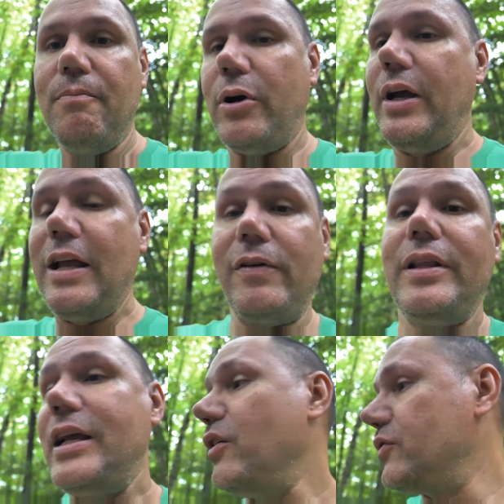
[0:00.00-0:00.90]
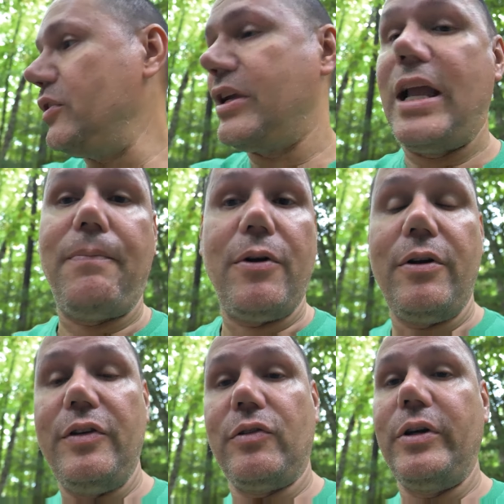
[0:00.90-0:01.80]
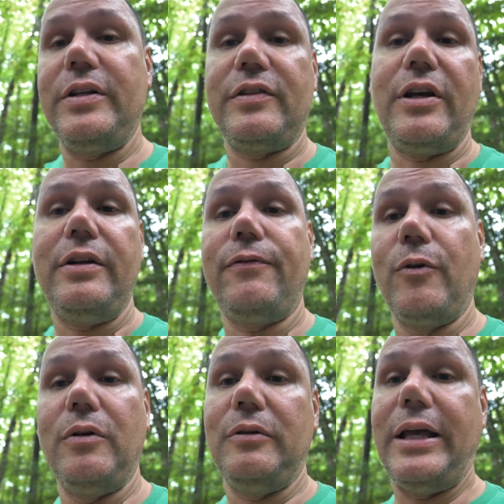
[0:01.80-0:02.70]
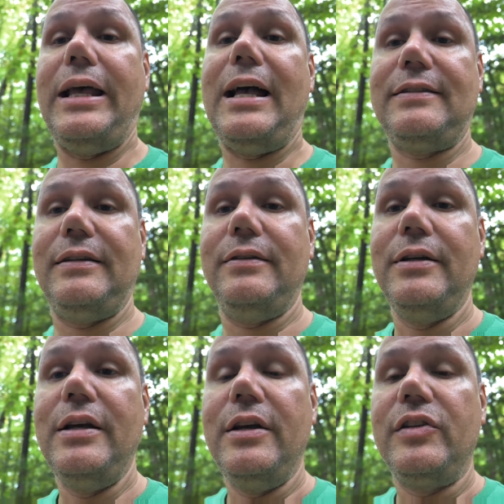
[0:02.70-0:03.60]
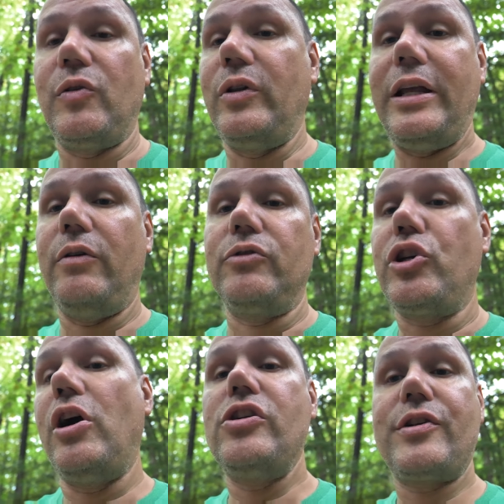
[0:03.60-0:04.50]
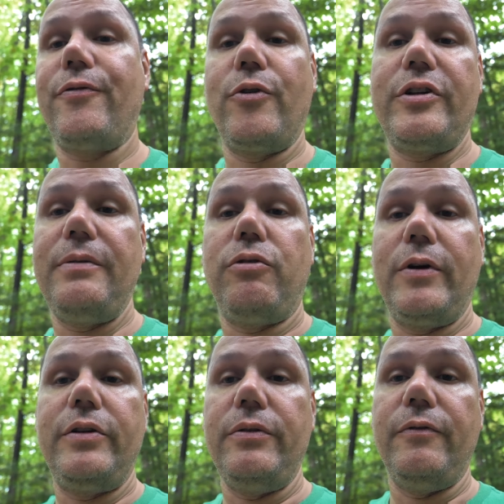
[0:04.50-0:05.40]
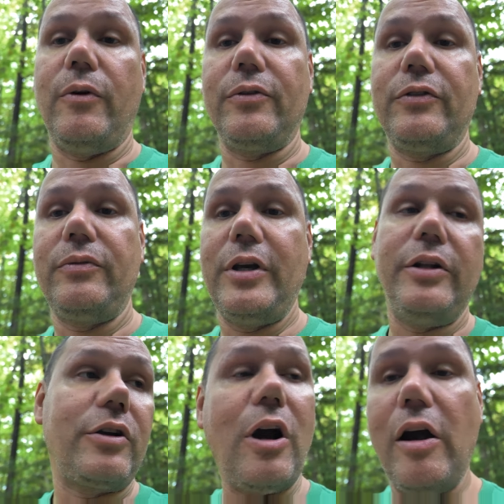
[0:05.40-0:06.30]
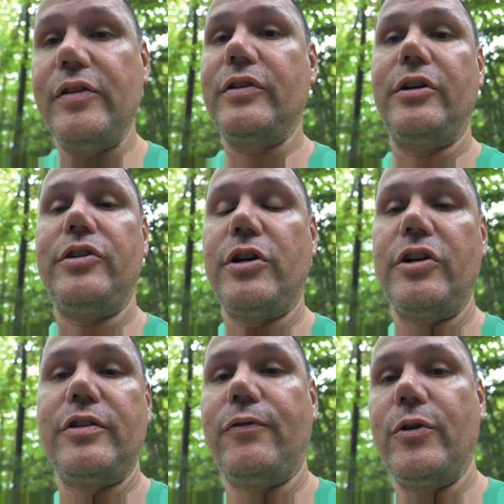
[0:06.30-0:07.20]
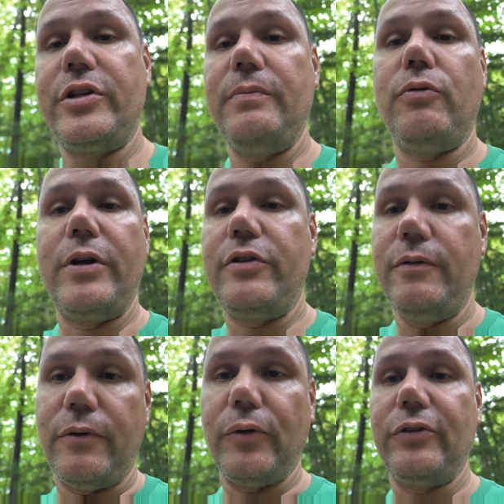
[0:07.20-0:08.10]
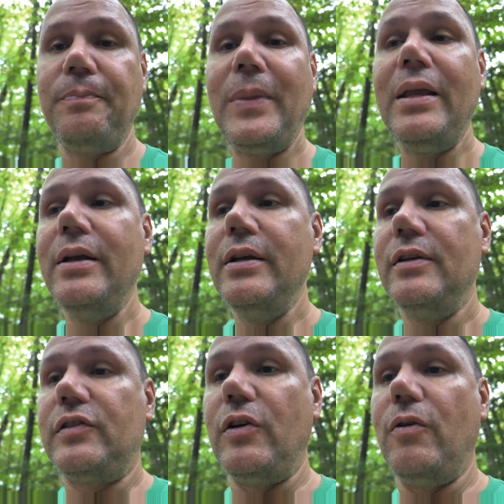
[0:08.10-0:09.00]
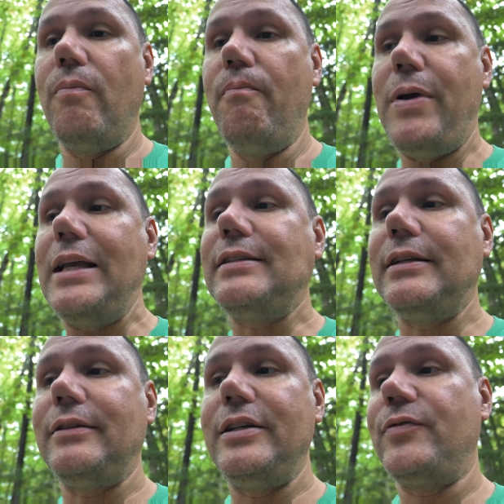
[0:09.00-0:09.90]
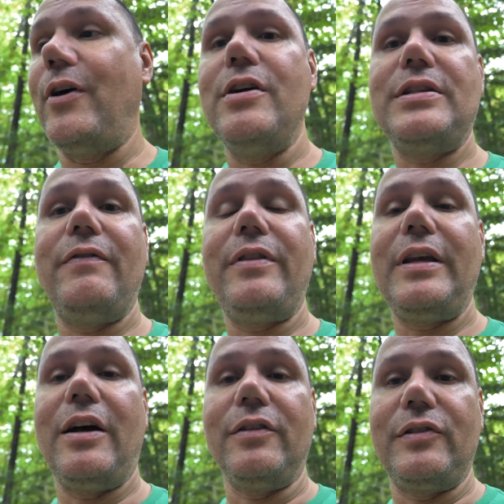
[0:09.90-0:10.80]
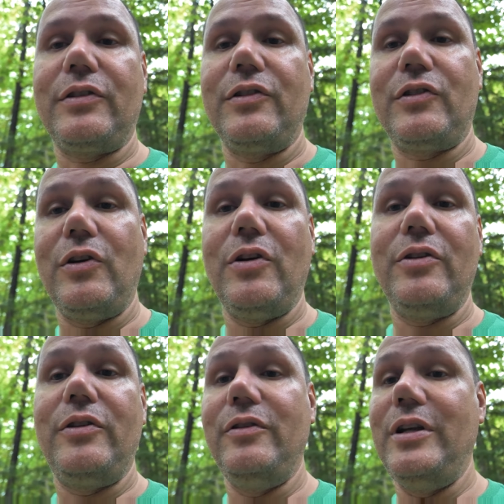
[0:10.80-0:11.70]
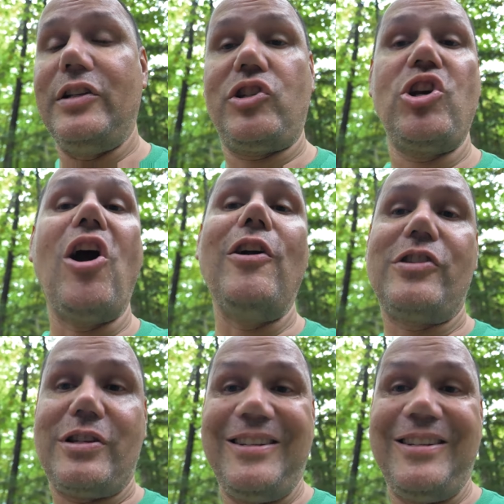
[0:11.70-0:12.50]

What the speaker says: But everything else in the camper is only designed for lead acid. So they don't charge to 14.2 volts. And the car isn't gonna charge to 14.2 volts. So basically, as far as everything else is concerned, it's charged.